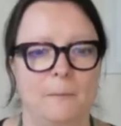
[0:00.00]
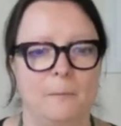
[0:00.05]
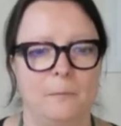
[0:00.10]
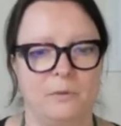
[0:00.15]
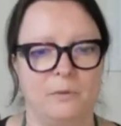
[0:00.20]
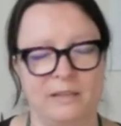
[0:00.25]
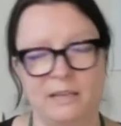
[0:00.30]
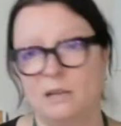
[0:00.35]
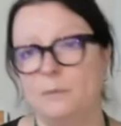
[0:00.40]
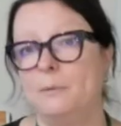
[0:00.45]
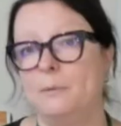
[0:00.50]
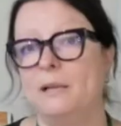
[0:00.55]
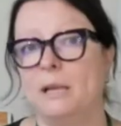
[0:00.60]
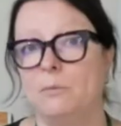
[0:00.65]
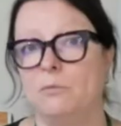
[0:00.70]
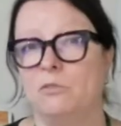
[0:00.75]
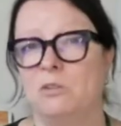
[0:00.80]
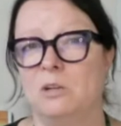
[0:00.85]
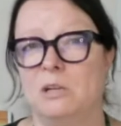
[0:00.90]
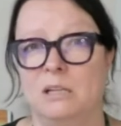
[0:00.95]
But then it
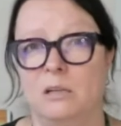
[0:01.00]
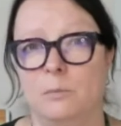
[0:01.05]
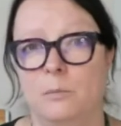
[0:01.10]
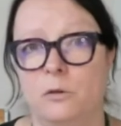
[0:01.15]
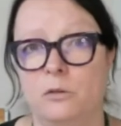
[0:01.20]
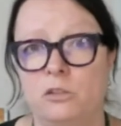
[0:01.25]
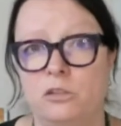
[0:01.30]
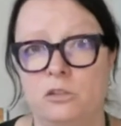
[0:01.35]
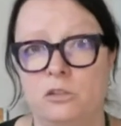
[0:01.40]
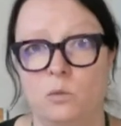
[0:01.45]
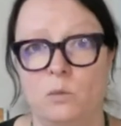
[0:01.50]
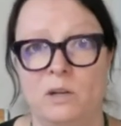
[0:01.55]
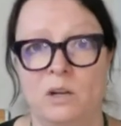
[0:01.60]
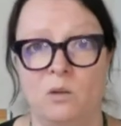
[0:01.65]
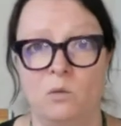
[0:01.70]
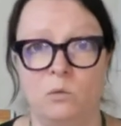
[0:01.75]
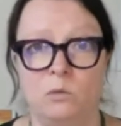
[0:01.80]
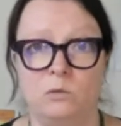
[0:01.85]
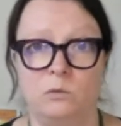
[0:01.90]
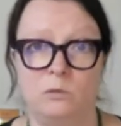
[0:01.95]
became really emotional when
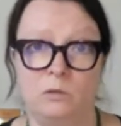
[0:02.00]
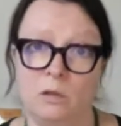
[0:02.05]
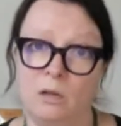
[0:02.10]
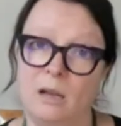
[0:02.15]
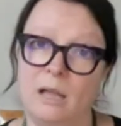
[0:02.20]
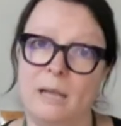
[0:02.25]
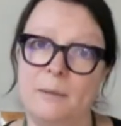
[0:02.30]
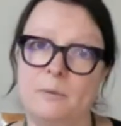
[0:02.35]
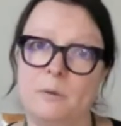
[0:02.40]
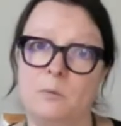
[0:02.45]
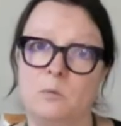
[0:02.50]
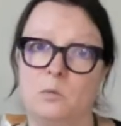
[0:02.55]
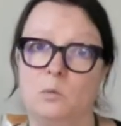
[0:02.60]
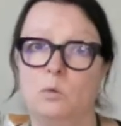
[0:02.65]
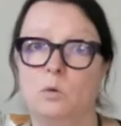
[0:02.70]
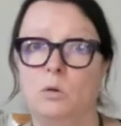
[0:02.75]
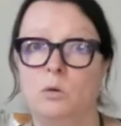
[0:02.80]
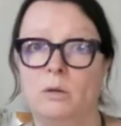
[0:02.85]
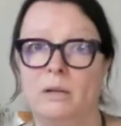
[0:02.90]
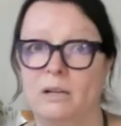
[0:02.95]
I climbed up the
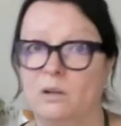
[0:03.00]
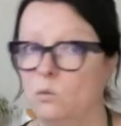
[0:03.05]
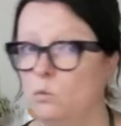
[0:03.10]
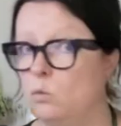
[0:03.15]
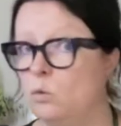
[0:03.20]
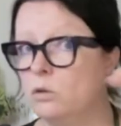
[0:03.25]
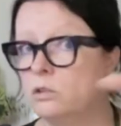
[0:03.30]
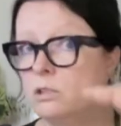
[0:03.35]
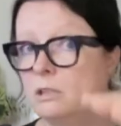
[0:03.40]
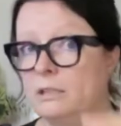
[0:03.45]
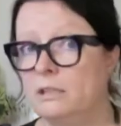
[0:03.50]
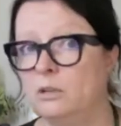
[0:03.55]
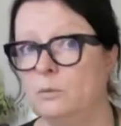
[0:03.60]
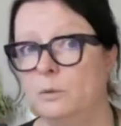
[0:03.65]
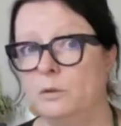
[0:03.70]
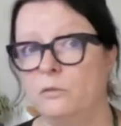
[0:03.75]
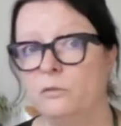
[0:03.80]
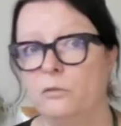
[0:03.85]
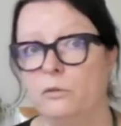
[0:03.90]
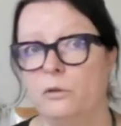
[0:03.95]
wall and I walked a little
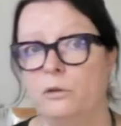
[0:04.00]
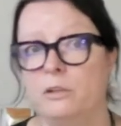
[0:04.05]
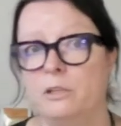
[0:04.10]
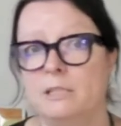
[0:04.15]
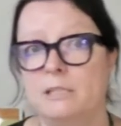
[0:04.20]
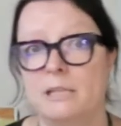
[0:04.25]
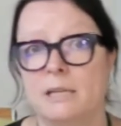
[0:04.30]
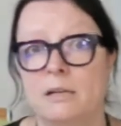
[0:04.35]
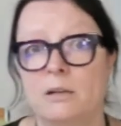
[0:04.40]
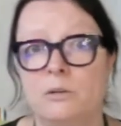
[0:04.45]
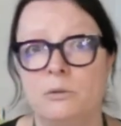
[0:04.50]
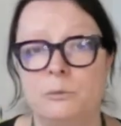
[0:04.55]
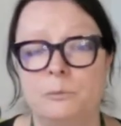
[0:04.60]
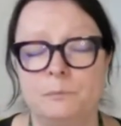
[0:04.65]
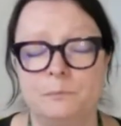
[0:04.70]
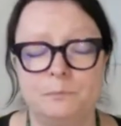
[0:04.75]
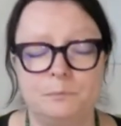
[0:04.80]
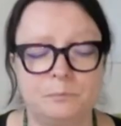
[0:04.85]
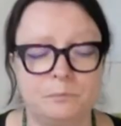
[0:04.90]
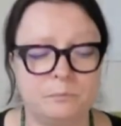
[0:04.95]
bit further
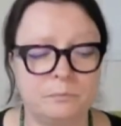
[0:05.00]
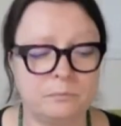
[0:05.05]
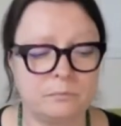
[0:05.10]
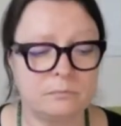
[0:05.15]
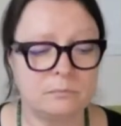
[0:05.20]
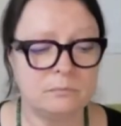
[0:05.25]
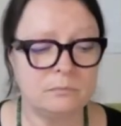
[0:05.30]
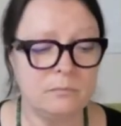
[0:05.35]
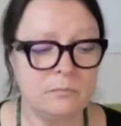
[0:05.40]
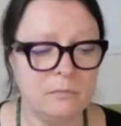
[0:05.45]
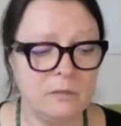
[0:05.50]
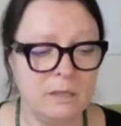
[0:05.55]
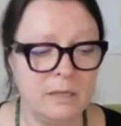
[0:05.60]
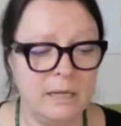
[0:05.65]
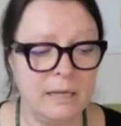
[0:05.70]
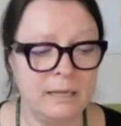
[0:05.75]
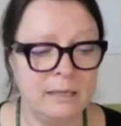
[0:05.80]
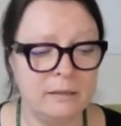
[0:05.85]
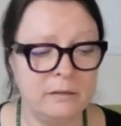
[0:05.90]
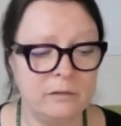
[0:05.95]
down.
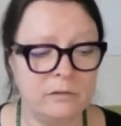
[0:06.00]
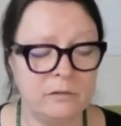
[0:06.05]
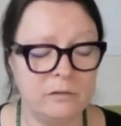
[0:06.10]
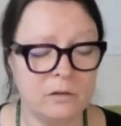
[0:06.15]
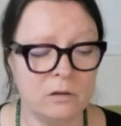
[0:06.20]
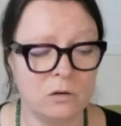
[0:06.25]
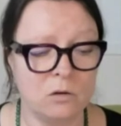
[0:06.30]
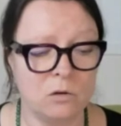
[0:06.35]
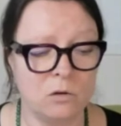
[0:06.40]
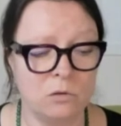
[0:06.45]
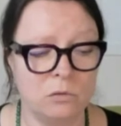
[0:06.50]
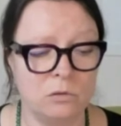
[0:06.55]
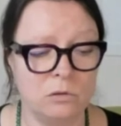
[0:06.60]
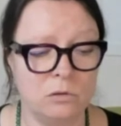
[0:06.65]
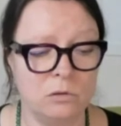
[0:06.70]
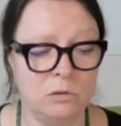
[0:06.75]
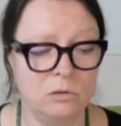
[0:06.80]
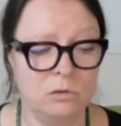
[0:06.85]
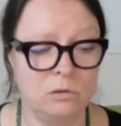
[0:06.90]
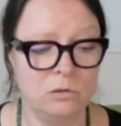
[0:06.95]
And so
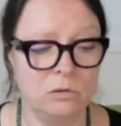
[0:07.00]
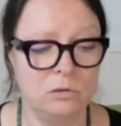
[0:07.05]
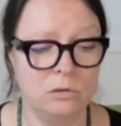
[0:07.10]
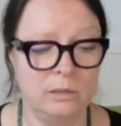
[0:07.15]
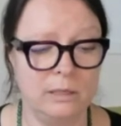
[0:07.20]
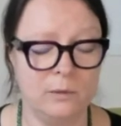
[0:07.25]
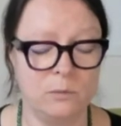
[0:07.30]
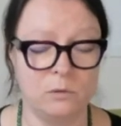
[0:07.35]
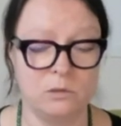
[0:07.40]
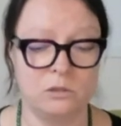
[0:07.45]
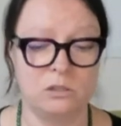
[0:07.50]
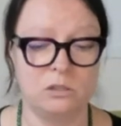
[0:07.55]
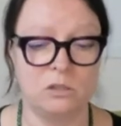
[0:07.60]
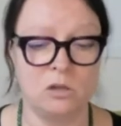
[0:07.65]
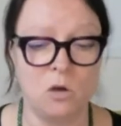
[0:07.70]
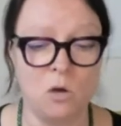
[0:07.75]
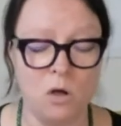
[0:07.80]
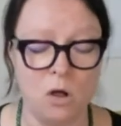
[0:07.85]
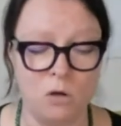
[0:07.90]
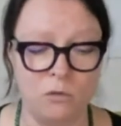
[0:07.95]
it was
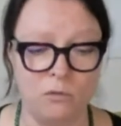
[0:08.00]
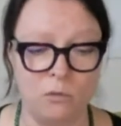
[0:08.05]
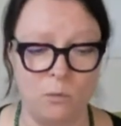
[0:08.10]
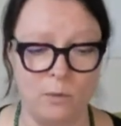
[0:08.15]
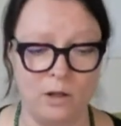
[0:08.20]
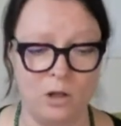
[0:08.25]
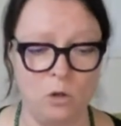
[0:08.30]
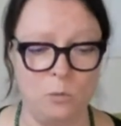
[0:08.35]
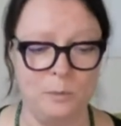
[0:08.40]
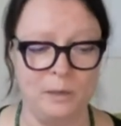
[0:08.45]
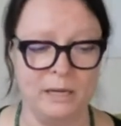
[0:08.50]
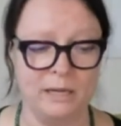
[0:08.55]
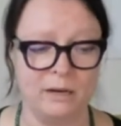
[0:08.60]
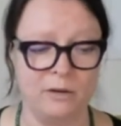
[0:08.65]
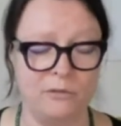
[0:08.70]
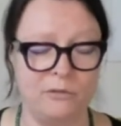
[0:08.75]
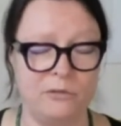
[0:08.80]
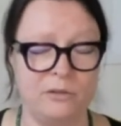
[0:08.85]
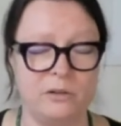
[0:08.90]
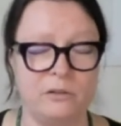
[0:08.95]
so overwhelming and
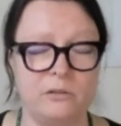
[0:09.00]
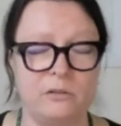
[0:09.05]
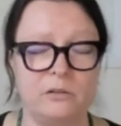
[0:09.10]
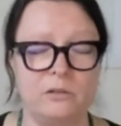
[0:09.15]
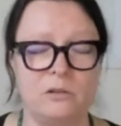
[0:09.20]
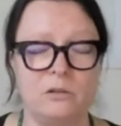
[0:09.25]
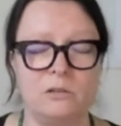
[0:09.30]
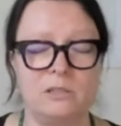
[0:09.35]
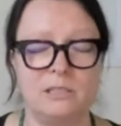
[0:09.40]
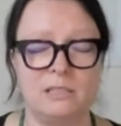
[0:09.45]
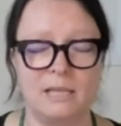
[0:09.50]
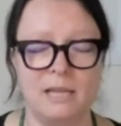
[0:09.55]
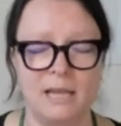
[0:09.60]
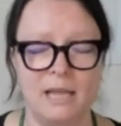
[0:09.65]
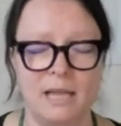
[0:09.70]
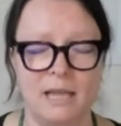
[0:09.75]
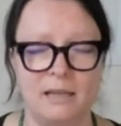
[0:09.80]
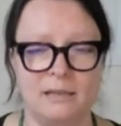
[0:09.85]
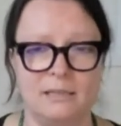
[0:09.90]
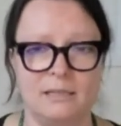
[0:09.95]
I felt so
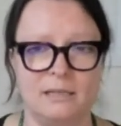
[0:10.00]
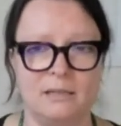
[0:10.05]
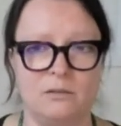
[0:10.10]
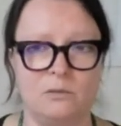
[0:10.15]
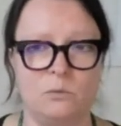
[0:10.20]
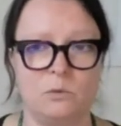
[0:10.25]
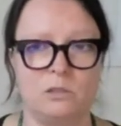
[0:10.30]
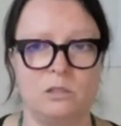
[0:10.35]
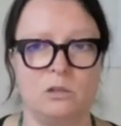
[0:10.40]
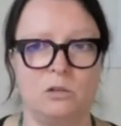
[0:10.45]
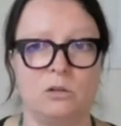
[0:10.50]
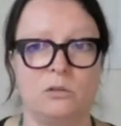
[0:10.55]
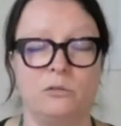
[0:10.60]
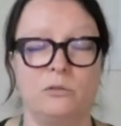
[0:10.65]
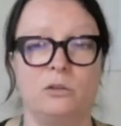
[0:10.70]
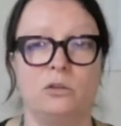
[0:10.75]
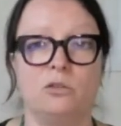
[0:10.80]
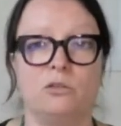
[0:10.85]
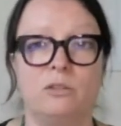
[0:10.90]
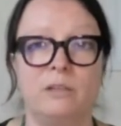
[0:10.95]
sad and there was a lot
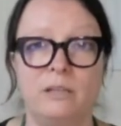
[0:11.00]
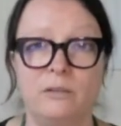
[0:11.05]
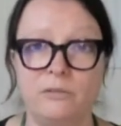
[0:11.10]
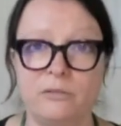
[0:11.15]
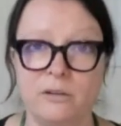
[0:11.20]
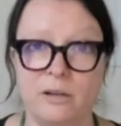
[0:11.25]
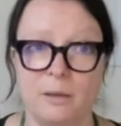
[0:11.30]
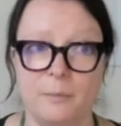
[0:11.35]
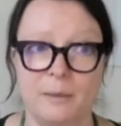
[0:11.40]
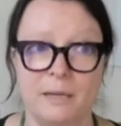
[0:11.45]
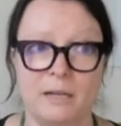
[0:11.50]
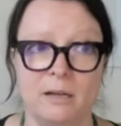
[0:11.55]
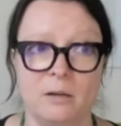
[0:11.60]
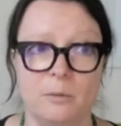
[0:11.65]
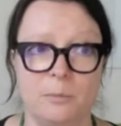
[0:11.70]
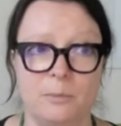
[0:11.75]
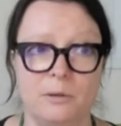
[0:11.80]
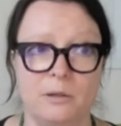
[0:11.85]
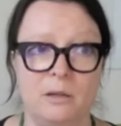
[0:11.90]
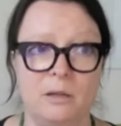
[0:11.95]
of grief coming
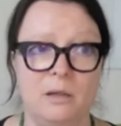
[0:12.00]
up.